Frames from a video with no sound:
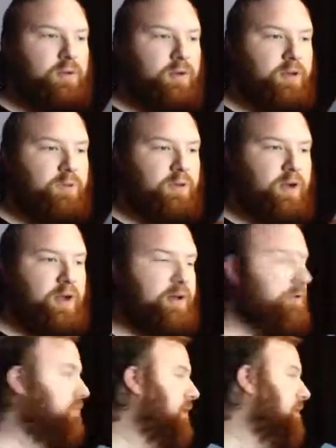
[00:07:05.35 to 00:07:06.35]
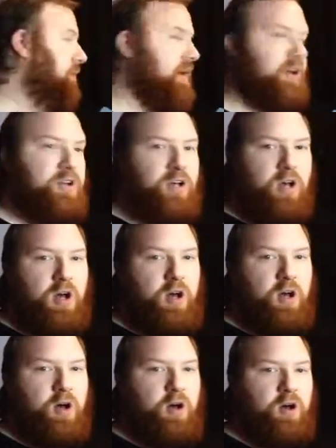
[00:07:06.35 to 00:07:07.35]
was what we watched
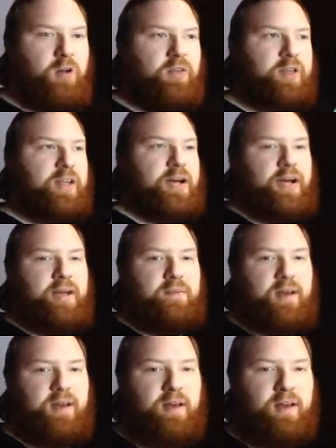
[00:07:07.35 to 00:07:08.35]
all the time.